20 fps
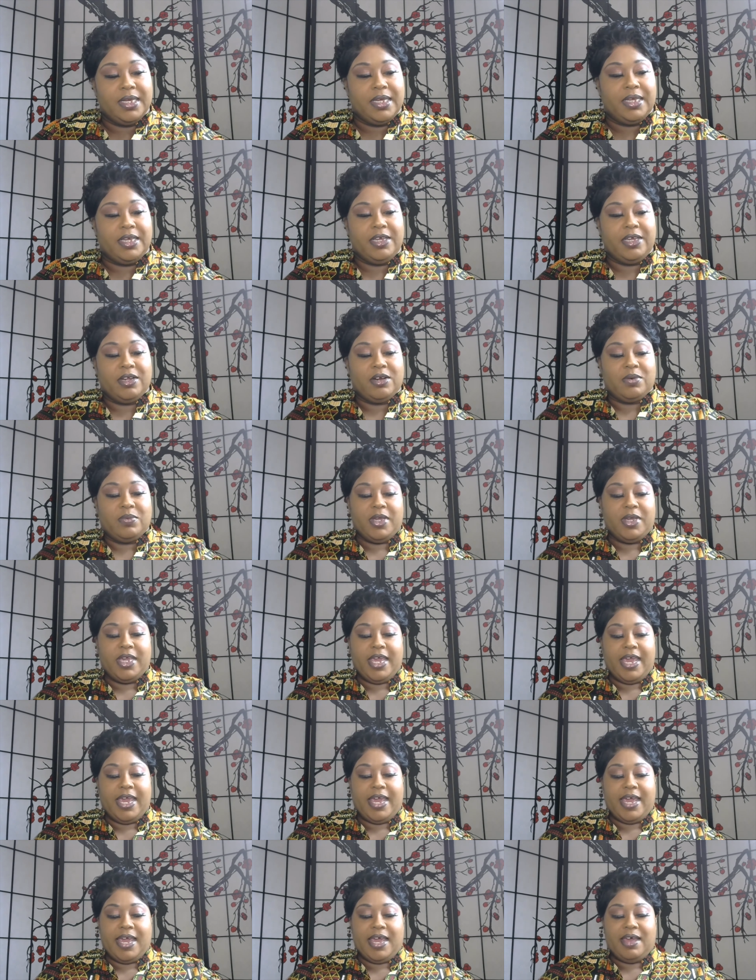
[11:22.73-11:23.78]
Here we
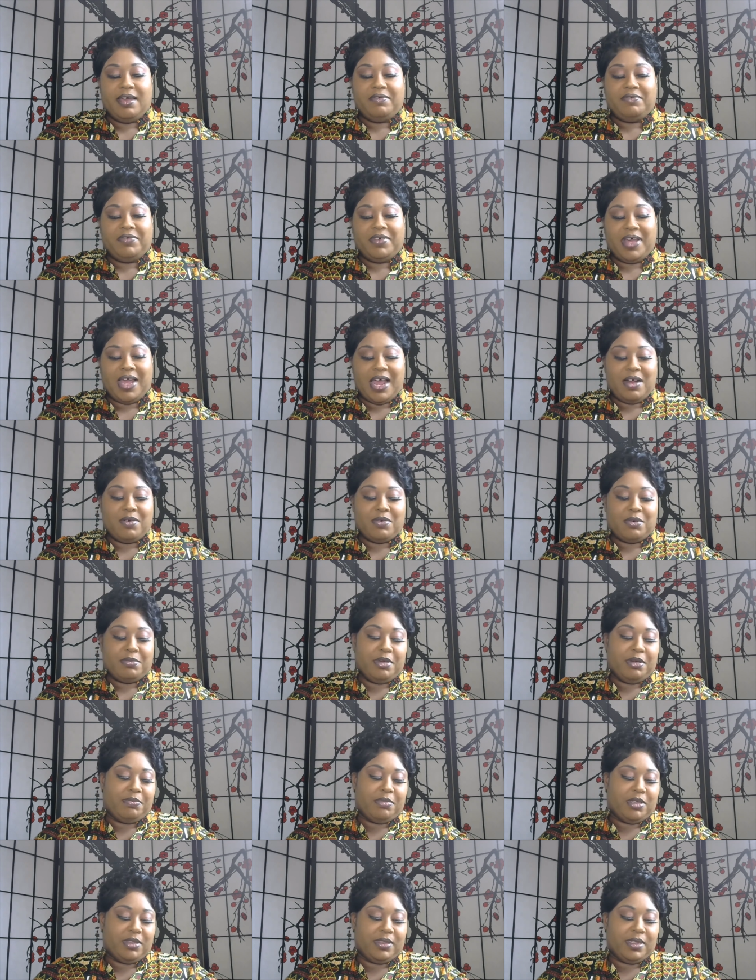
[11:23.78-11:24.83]
have, I
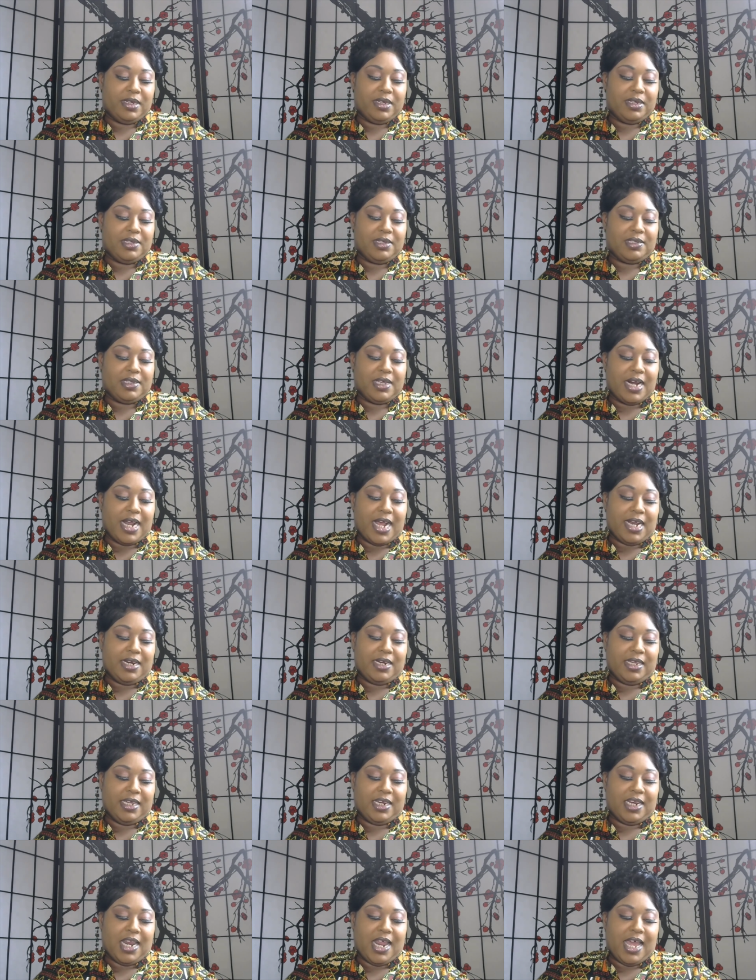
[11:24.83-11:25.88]
remember this, and I
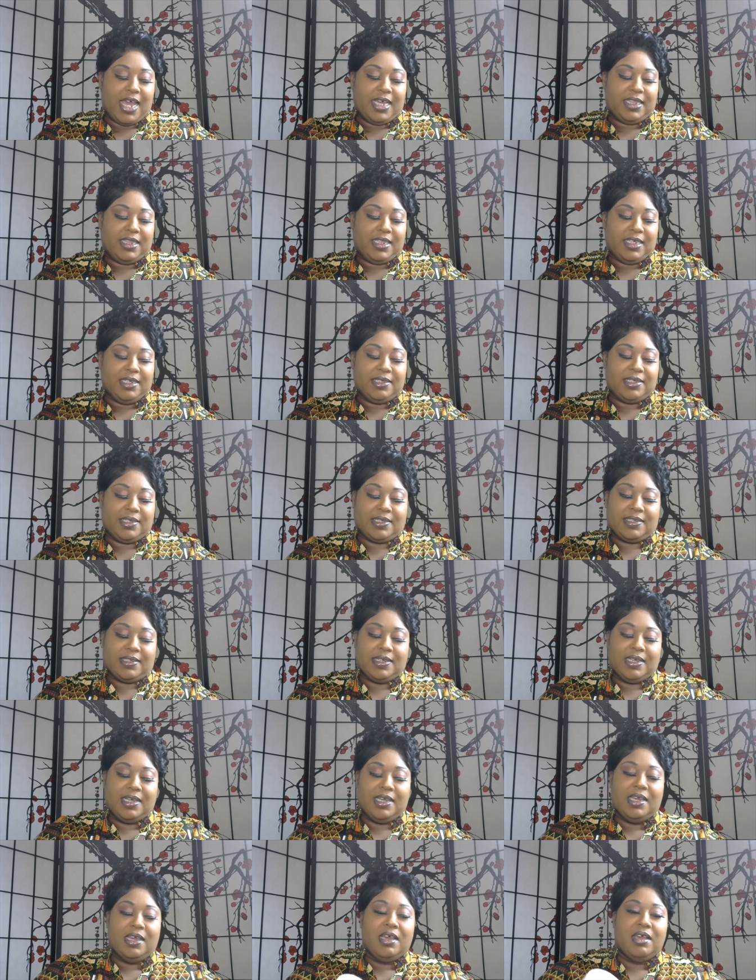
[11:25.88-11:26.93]
did like this,
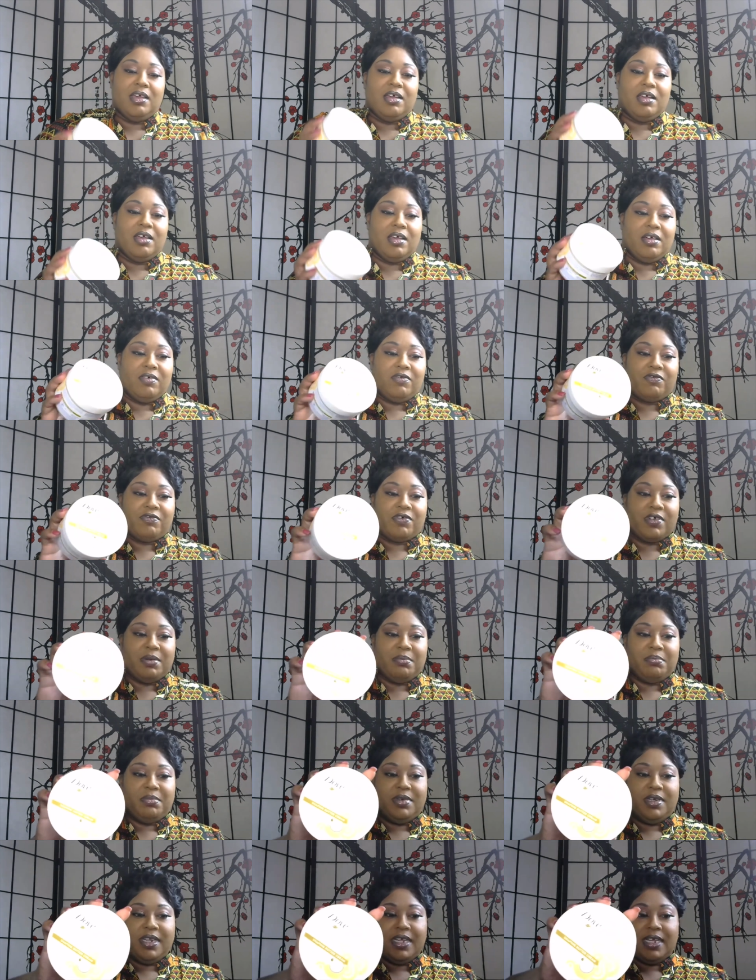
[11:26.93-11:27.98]

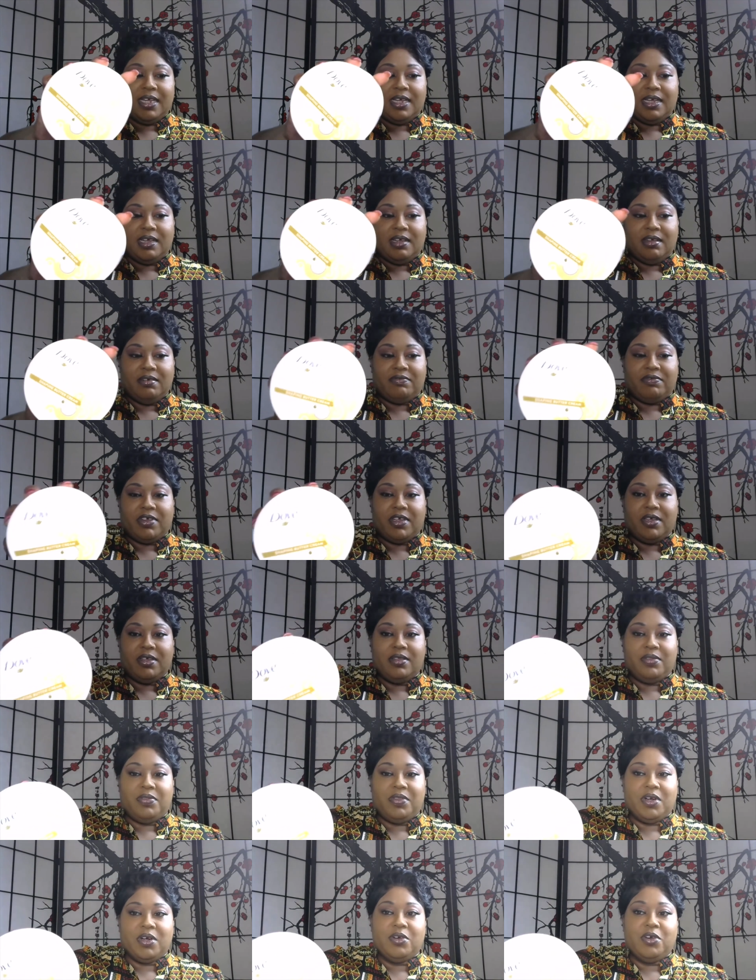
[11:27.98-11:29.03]
from Dove,
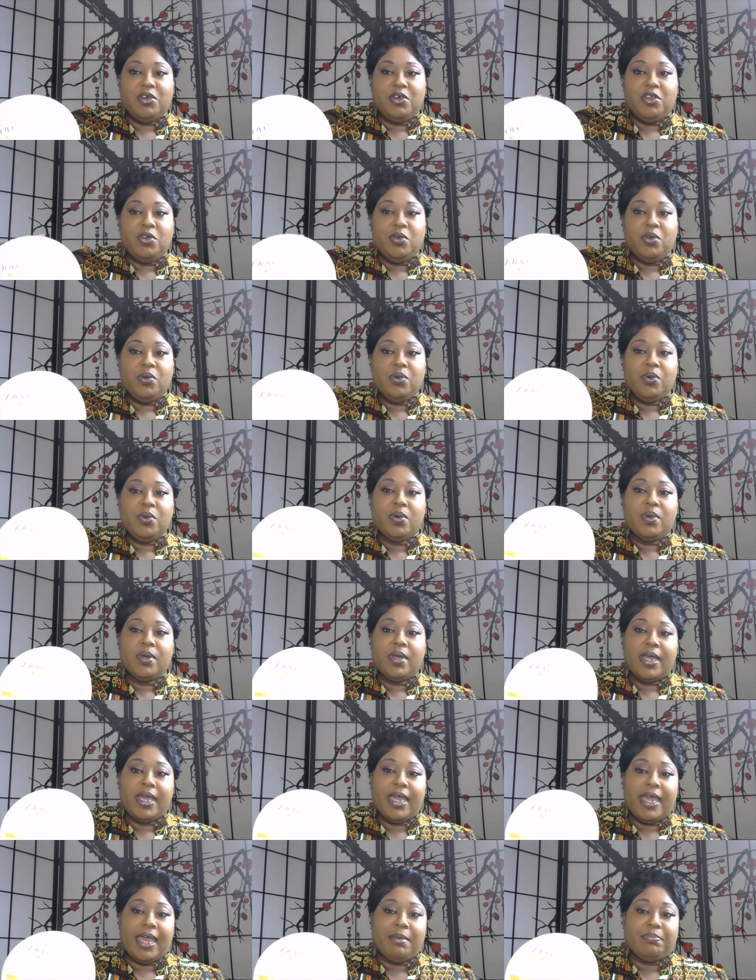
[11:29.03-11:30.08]
their new
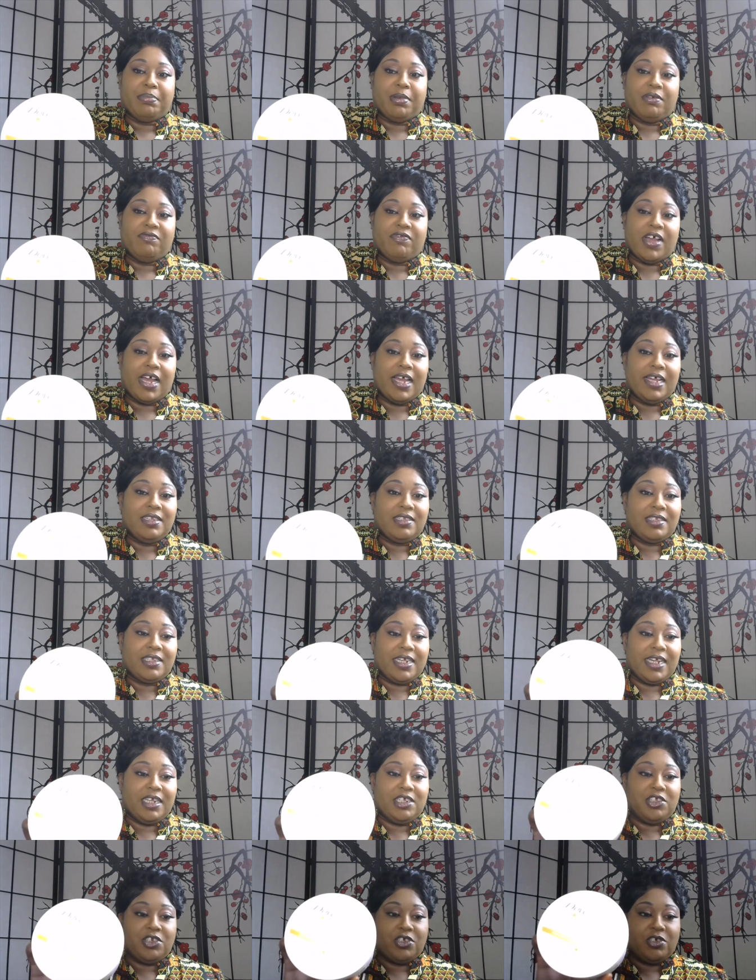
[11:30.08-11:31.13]
Amplified
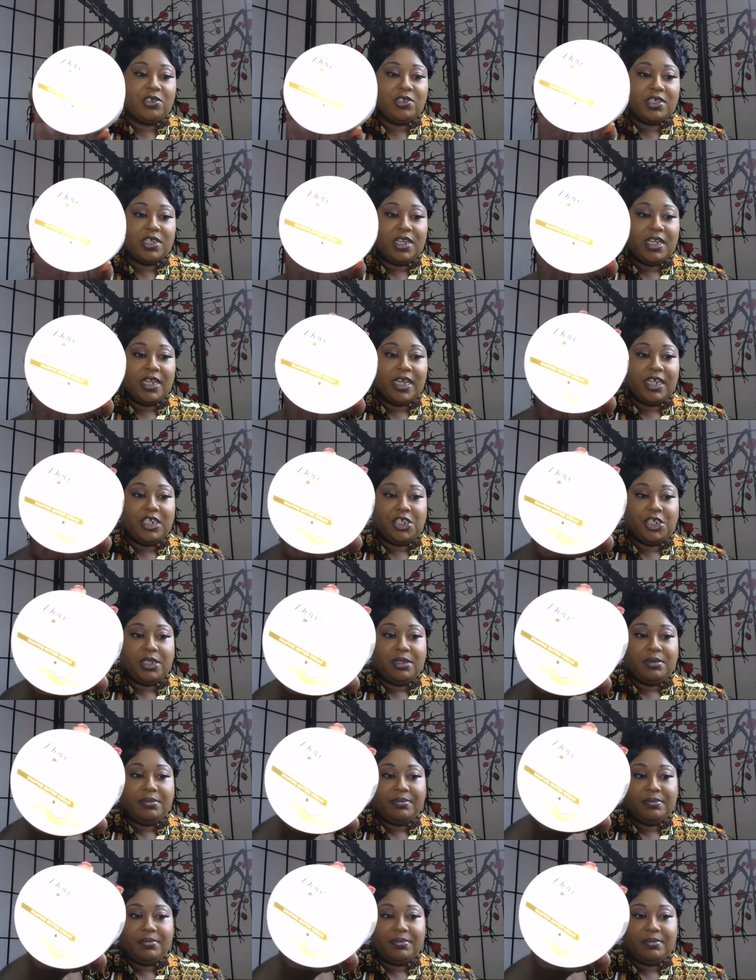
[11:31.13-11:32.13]
Textures collection.